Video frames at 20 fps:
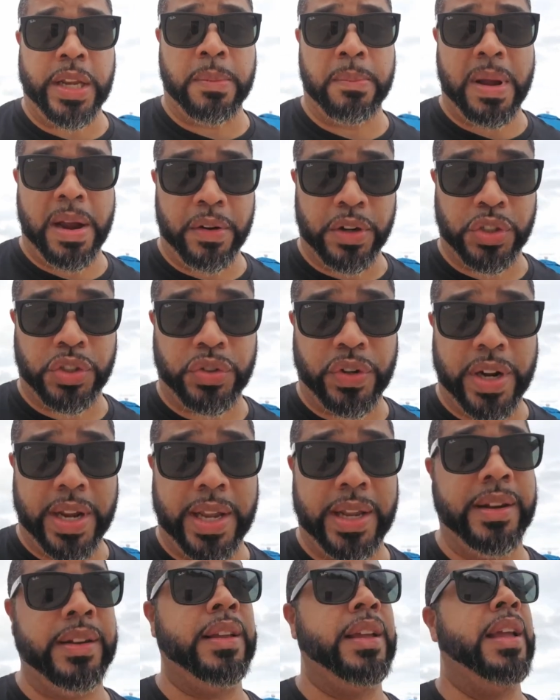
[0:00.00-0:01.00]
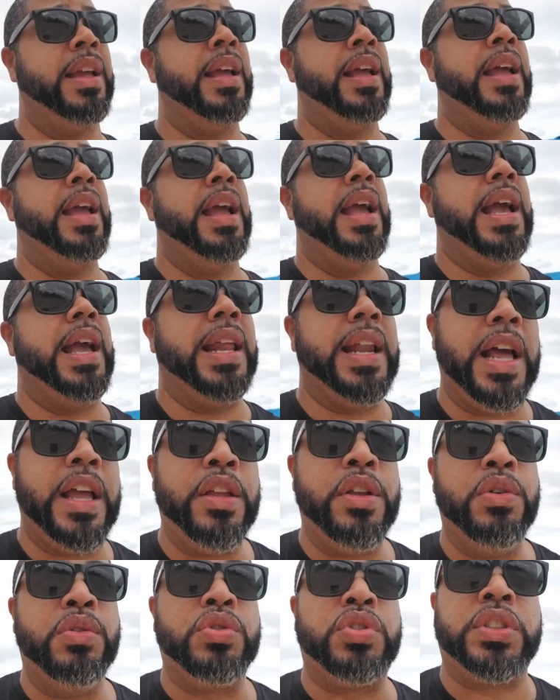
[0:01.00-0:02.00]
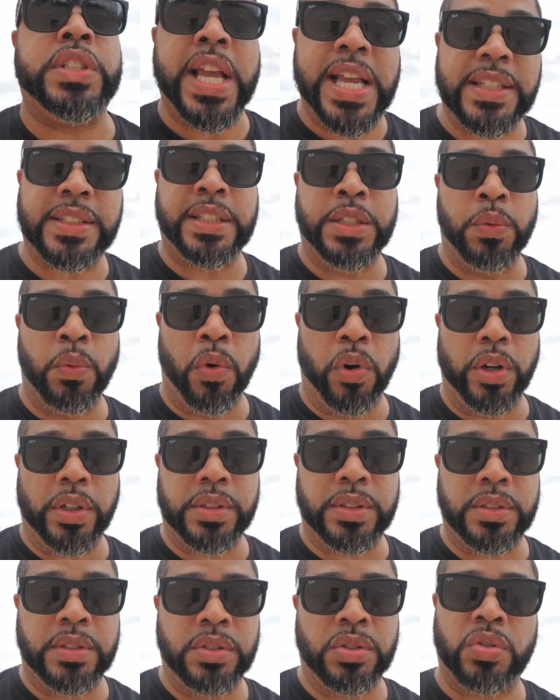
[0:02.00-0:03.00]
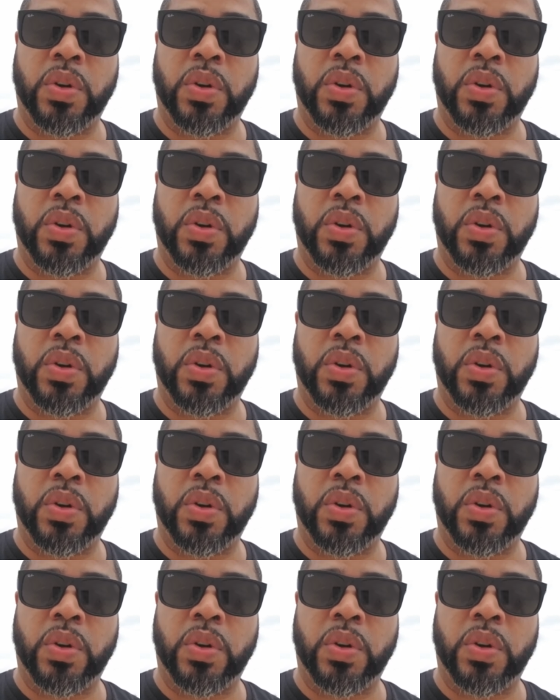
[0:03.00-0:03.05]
Ameritrade and I use Tastyworks.